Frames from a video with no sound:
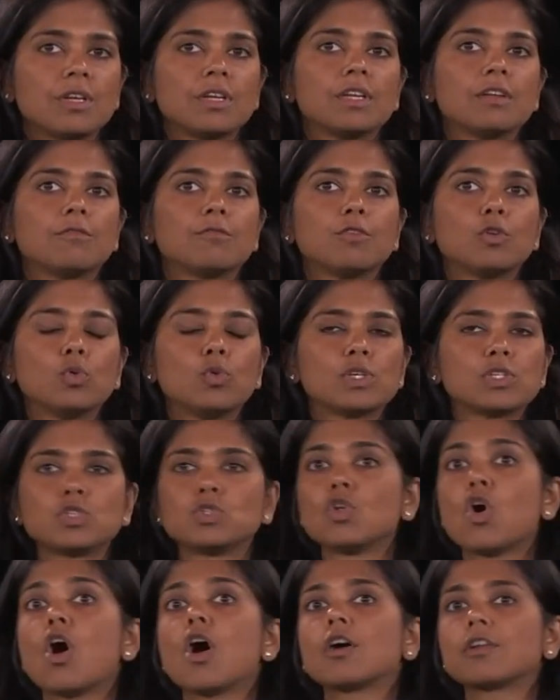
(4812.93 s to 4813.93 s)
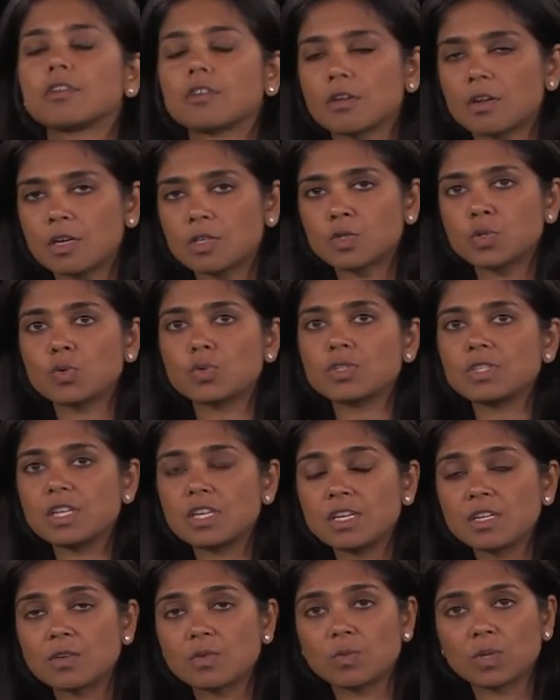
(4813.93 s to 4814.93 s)
in flu is not
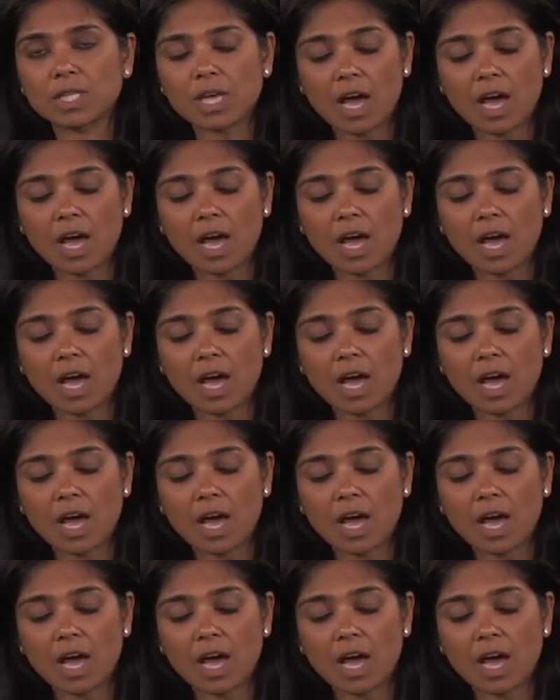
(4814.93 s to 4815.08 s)
associated with